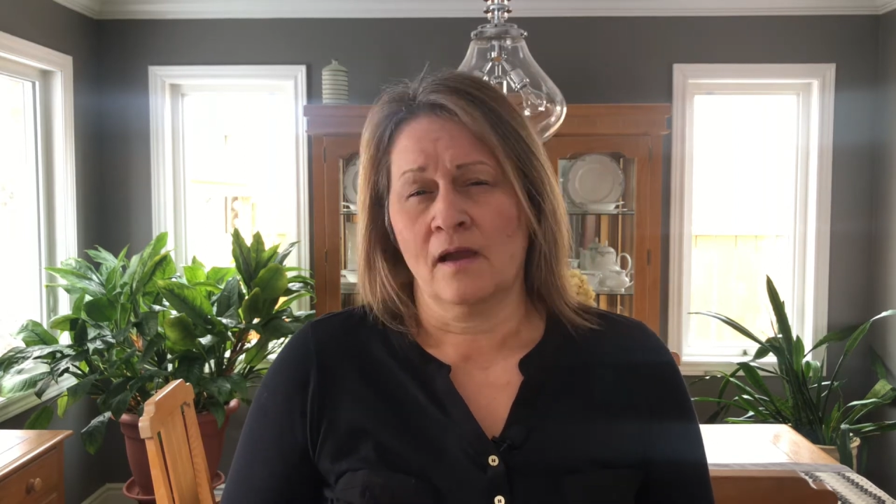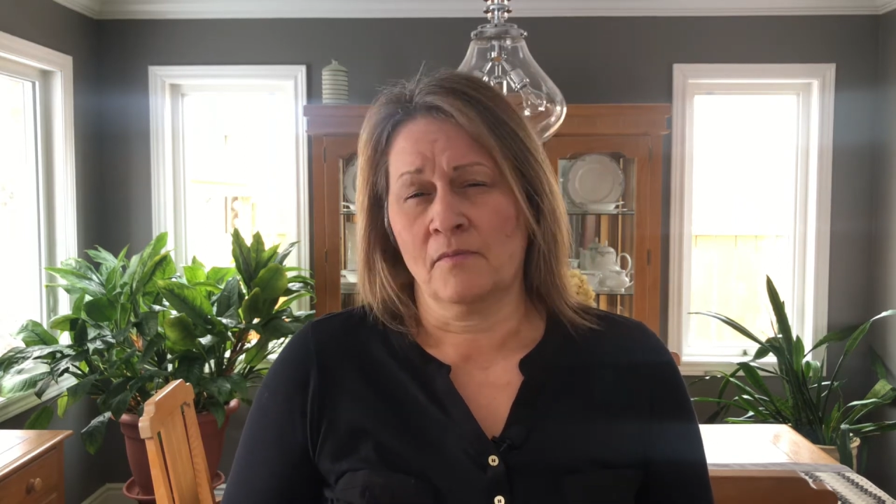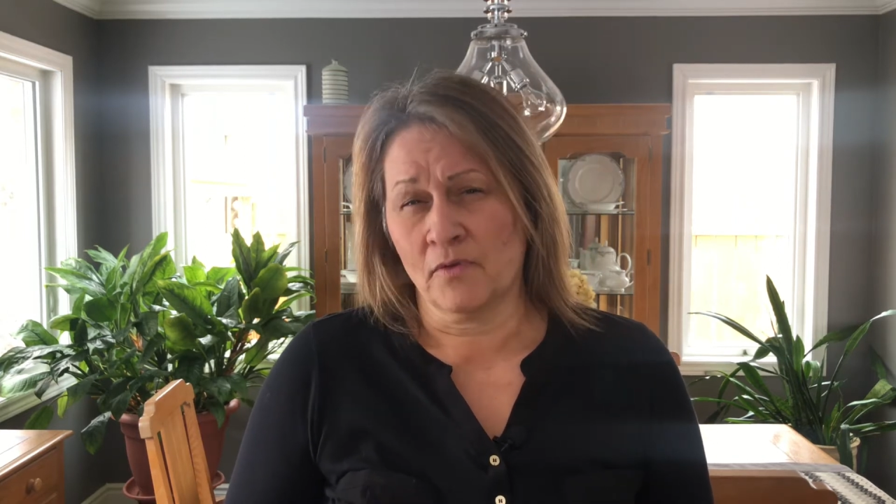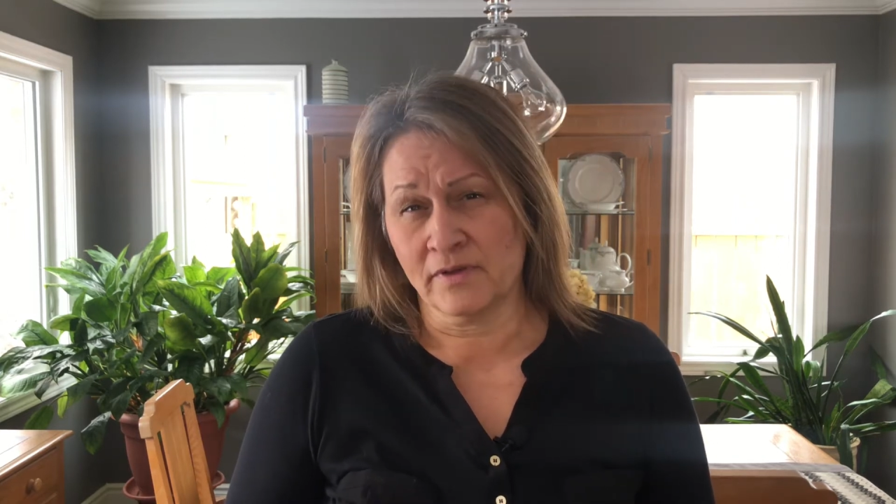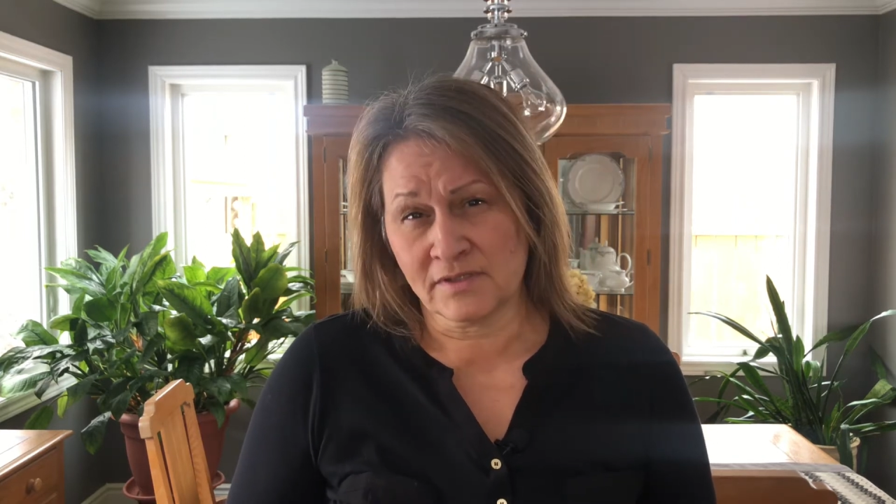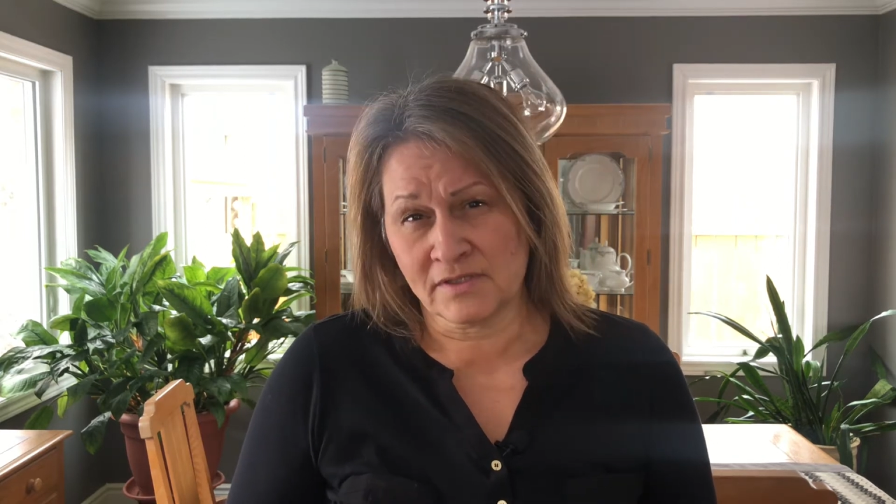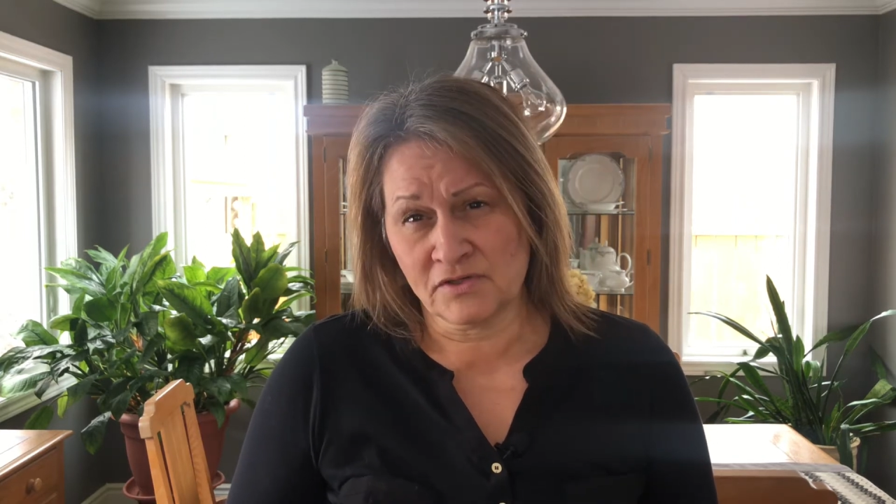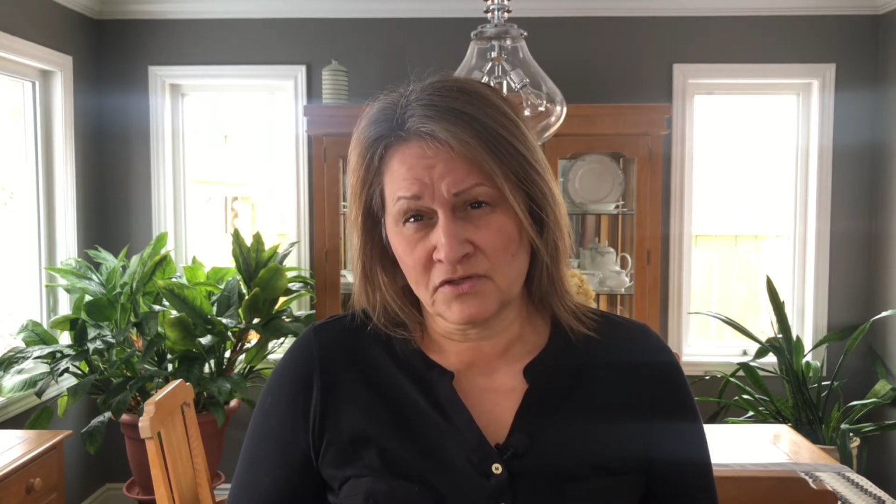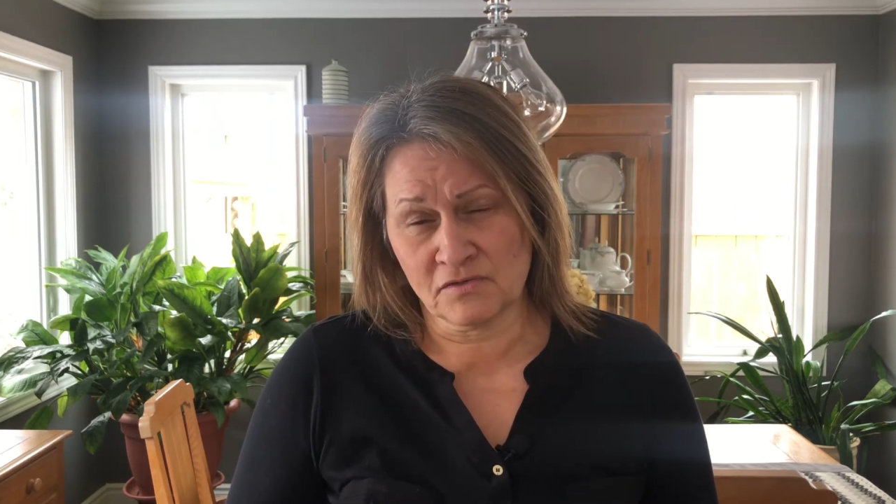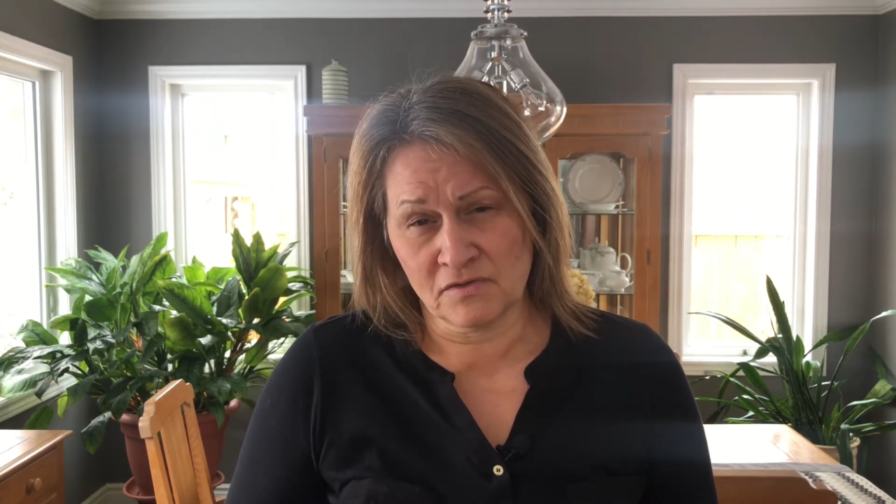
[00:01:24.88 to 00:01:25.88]
I'm going to
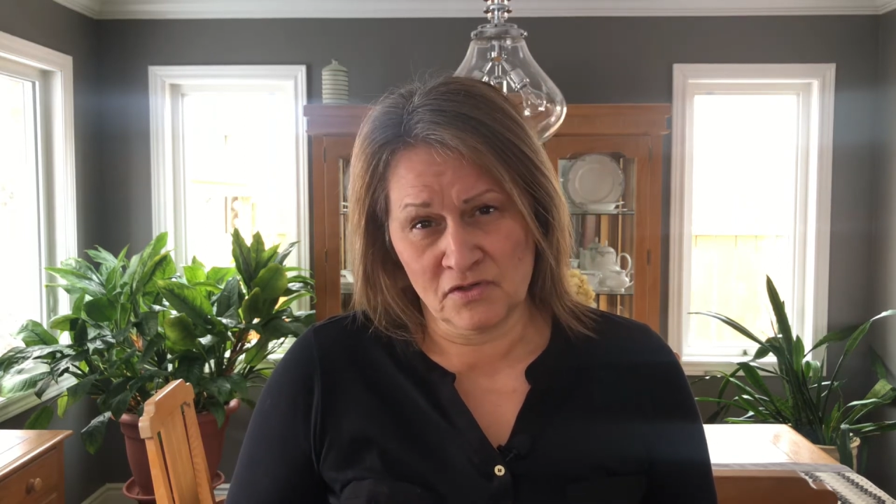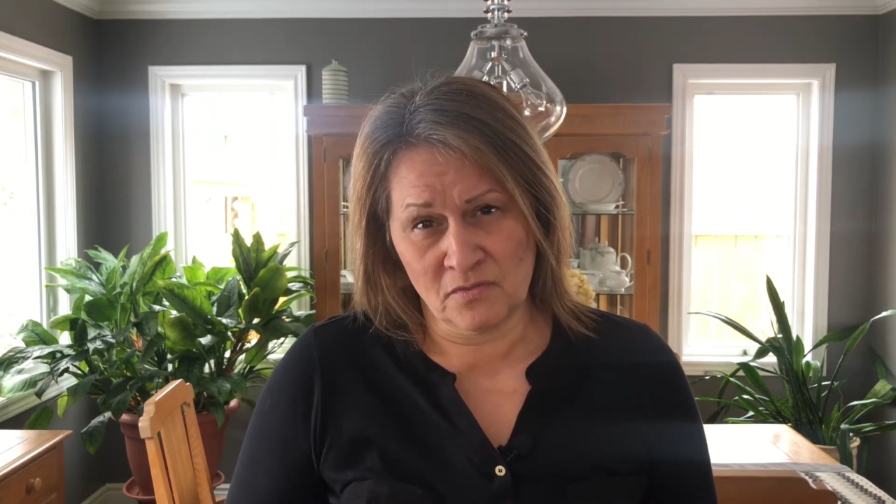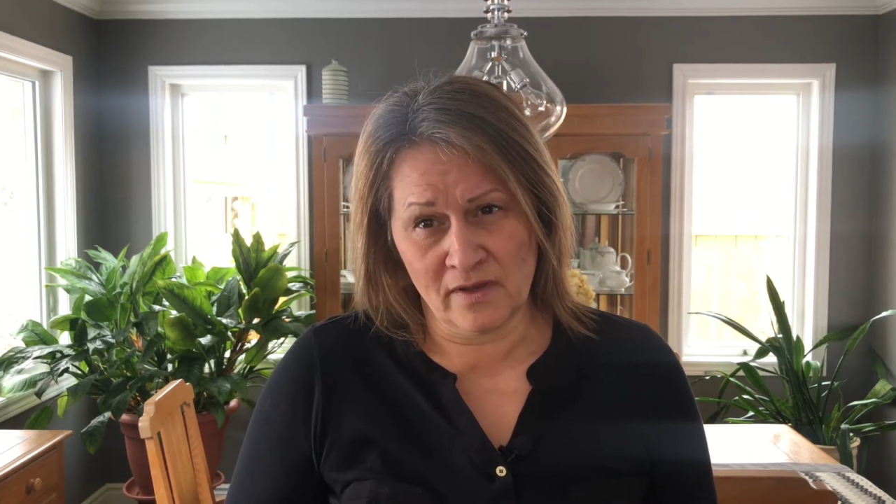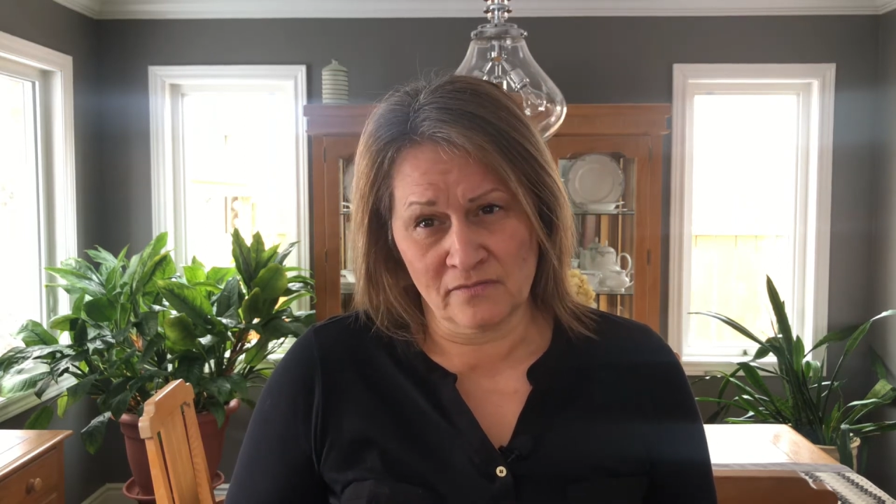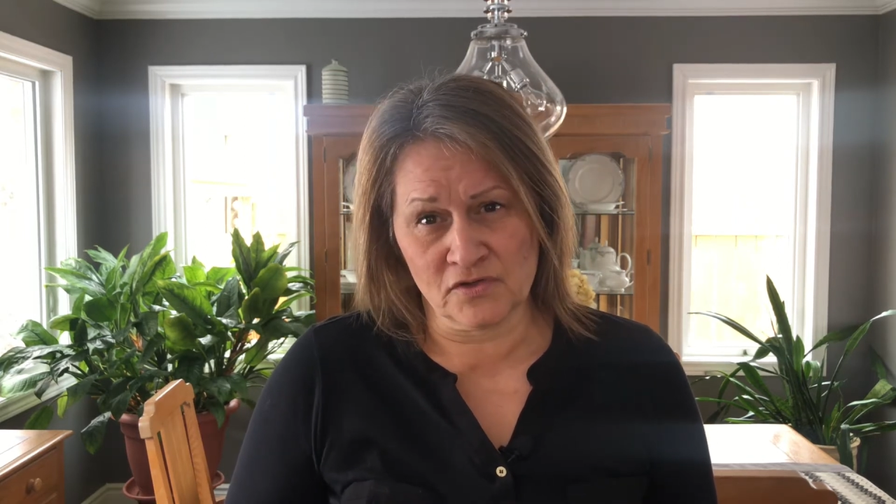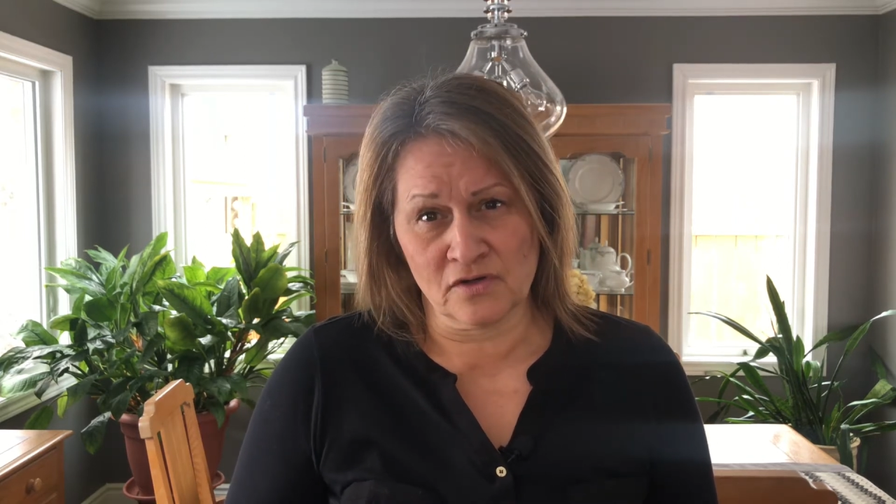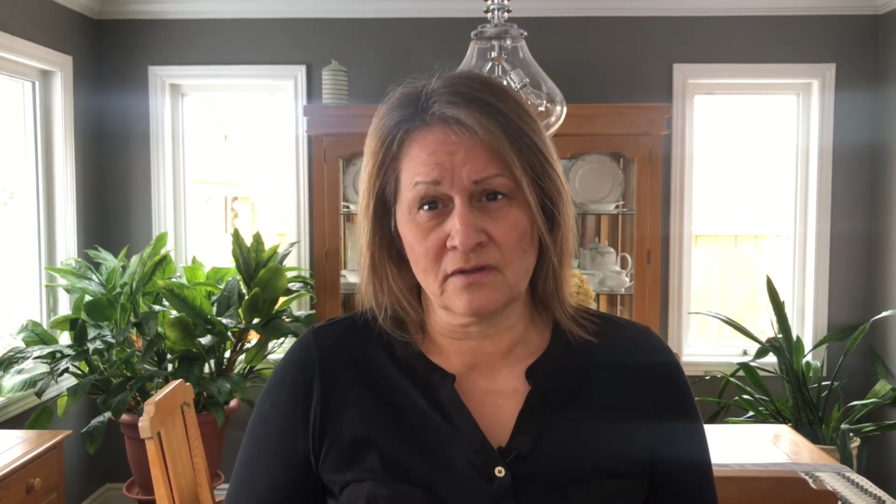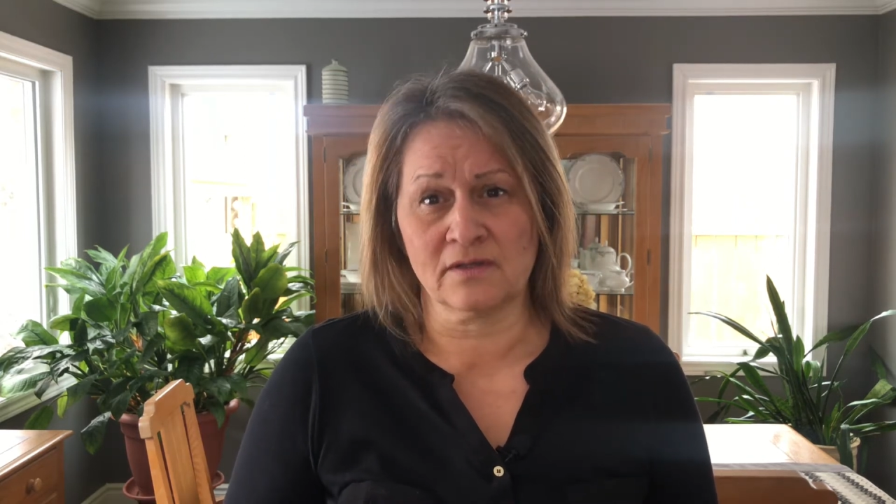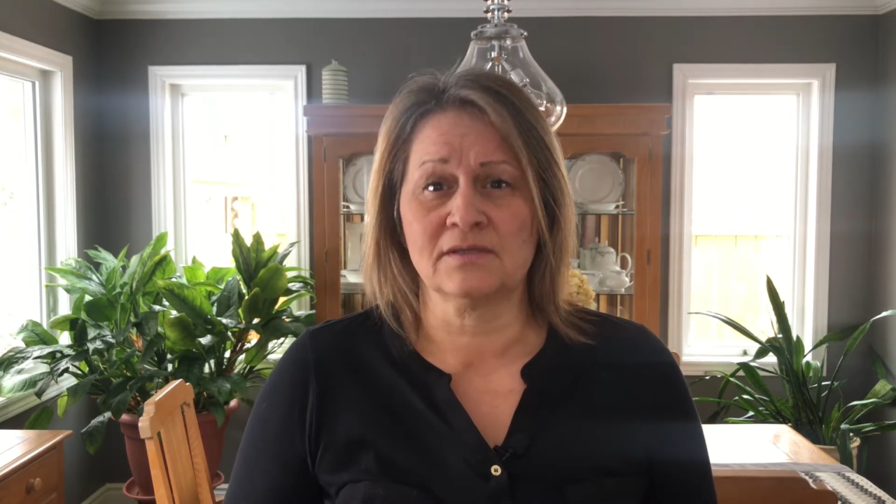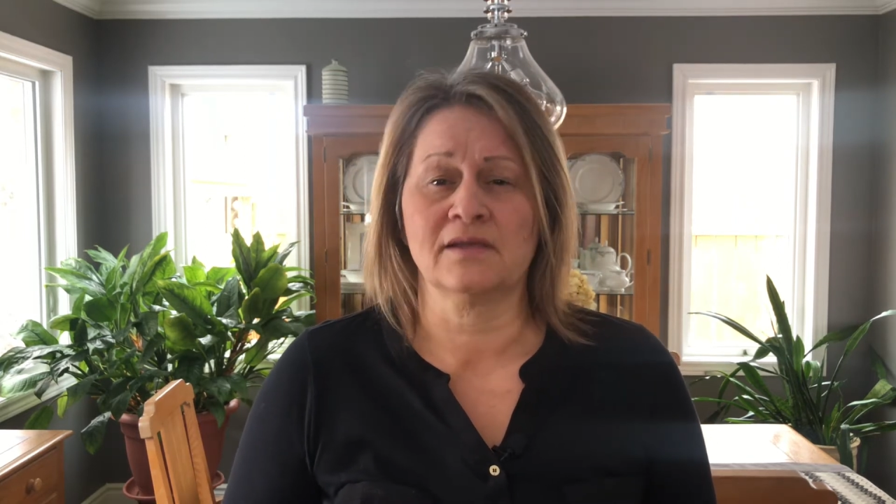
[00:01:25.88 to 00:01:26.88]
teach you a new way of
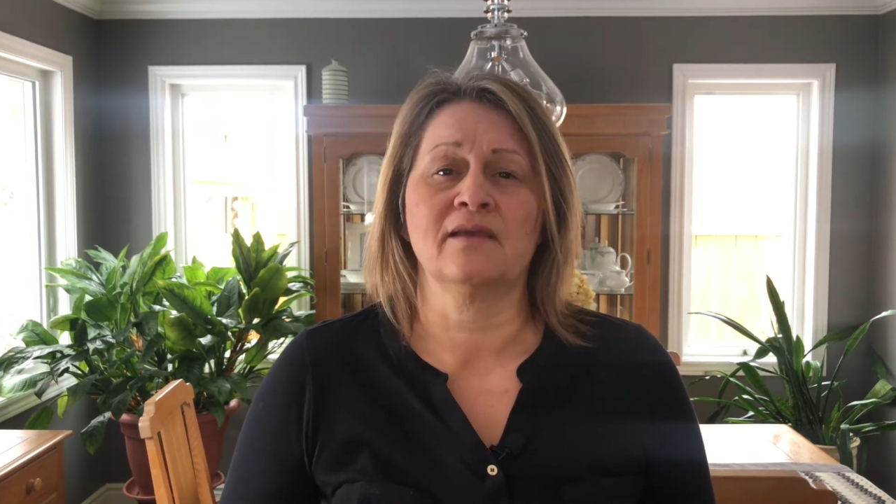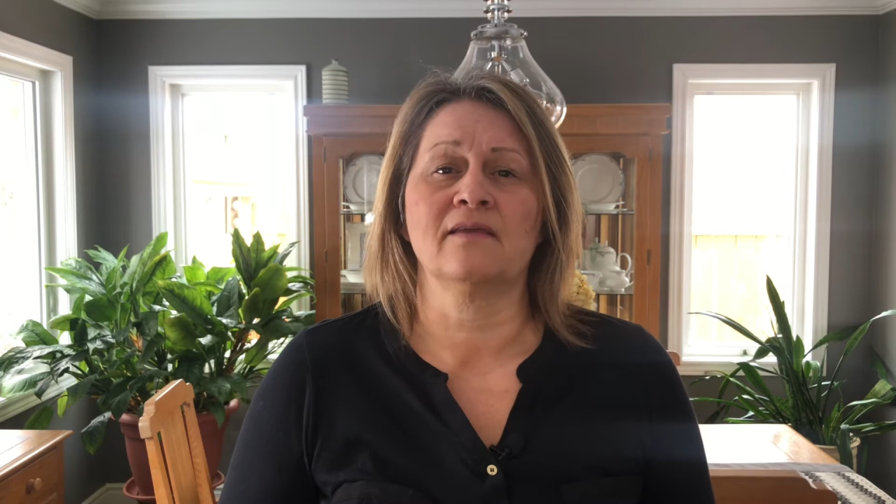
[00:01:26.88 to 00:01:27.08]
journaling today